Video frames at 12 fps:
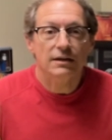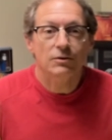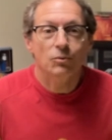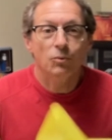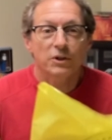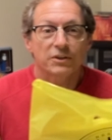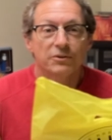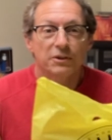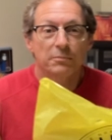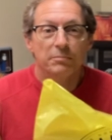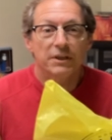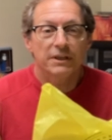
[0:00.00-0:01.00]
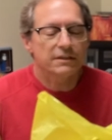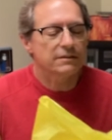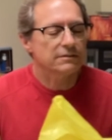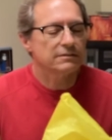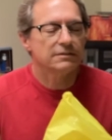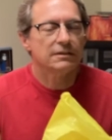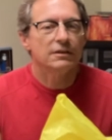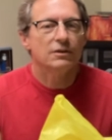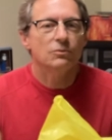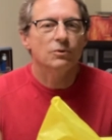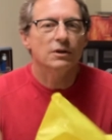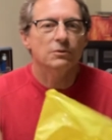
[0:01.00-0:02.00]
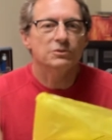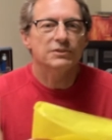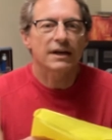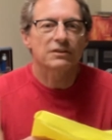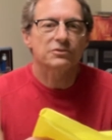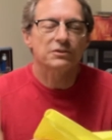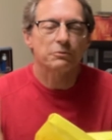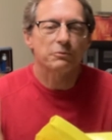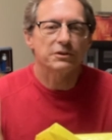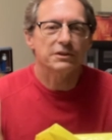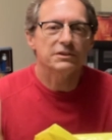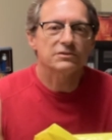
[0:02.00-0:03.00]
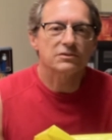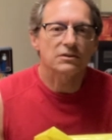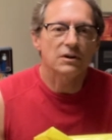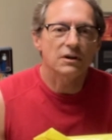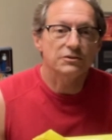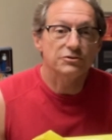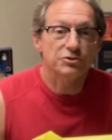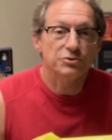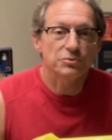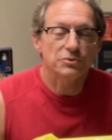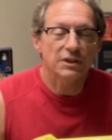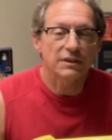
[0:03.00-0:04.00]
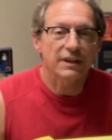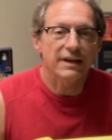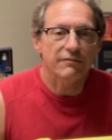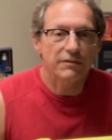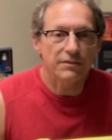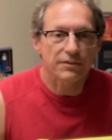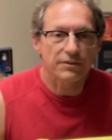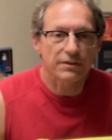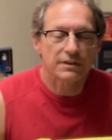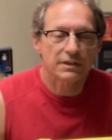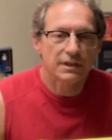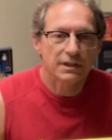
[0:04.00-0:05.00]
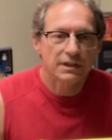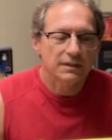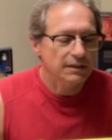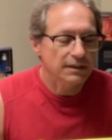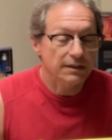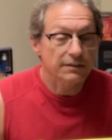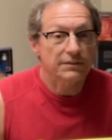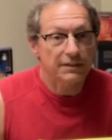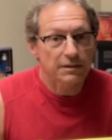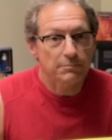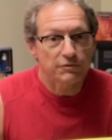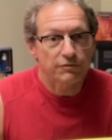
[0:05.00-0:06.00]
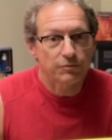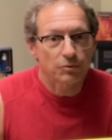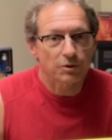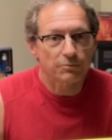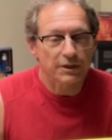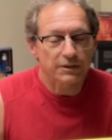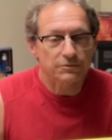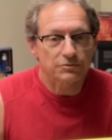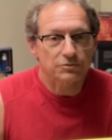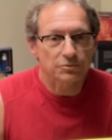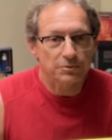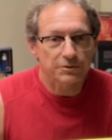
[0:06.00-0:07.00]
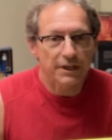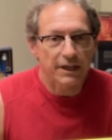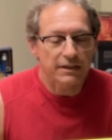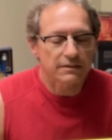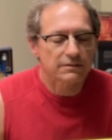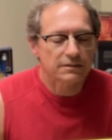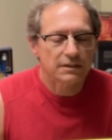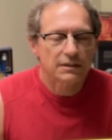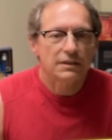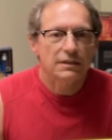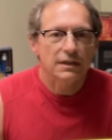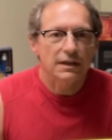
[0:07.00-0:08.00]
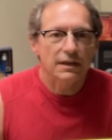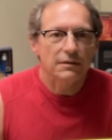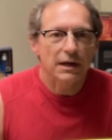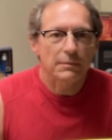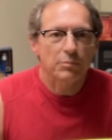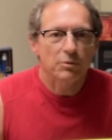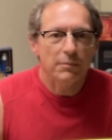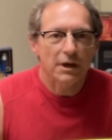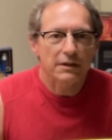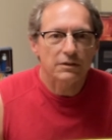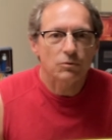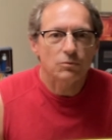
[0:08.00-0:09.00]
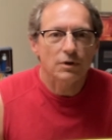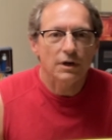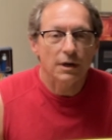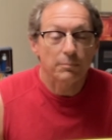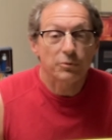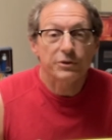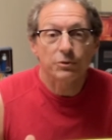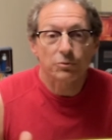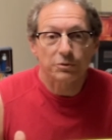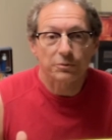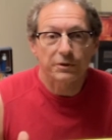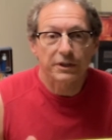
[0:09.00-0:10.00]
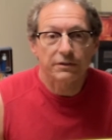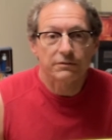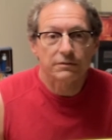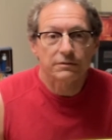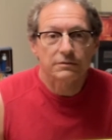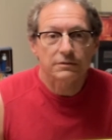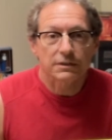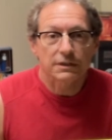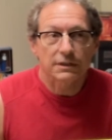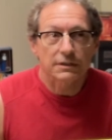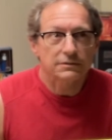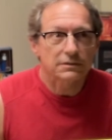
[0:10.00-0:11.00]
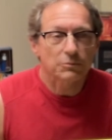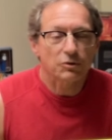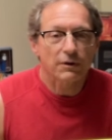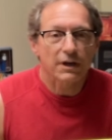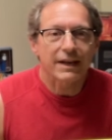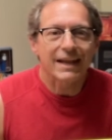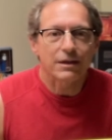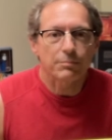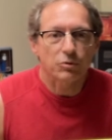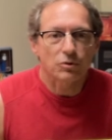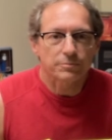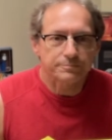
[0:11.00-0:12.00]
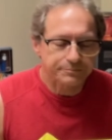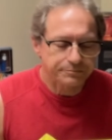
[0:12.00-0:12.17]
What could it be? Well, it was actually released on June 11th, the day before Record Store Day. I put my pre-order in somewhere around April,